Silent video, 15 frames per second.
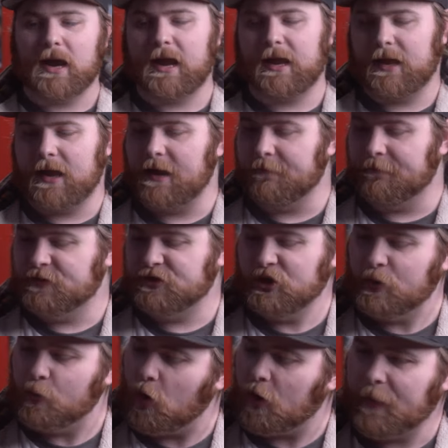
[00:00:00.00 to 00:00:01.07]
I have
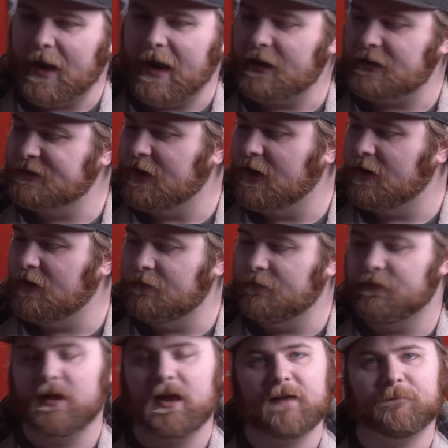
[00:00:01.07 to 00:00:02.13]
2 more packs
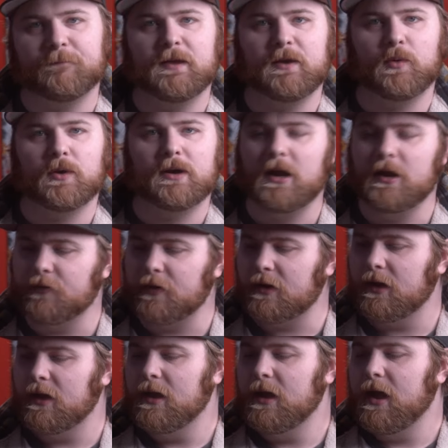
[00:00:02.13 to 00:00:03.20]
of the FP-100,
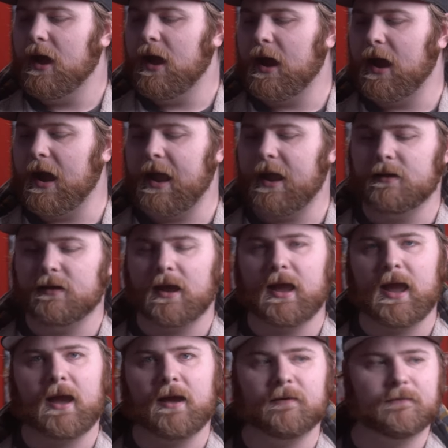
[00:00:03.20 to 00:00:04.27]
and I
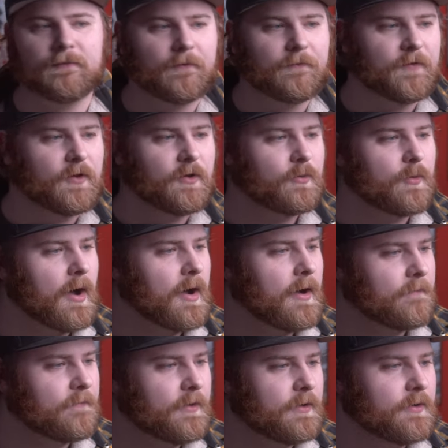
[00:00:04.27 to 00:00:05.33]
have a few
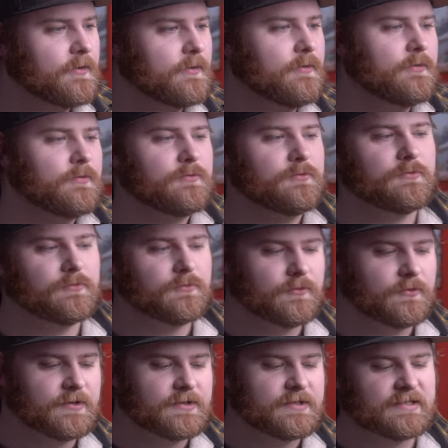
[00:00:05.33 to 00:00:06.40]
of
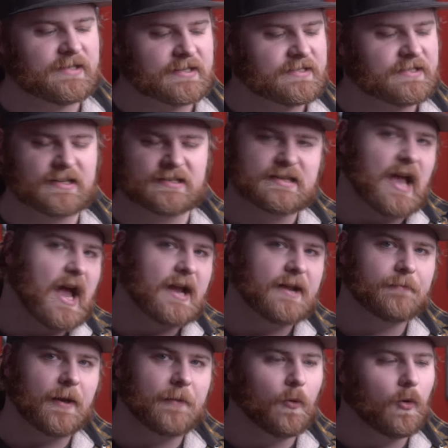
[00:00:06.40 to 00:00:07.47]
the
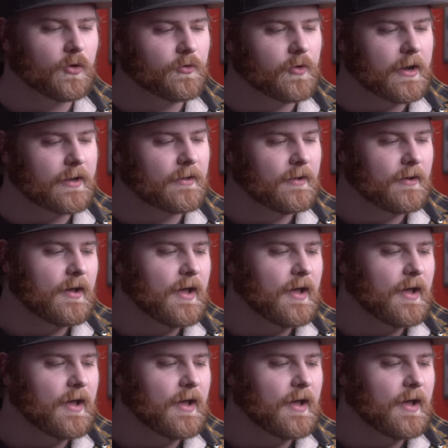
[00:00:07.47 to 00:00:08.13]
669 by Polaroid.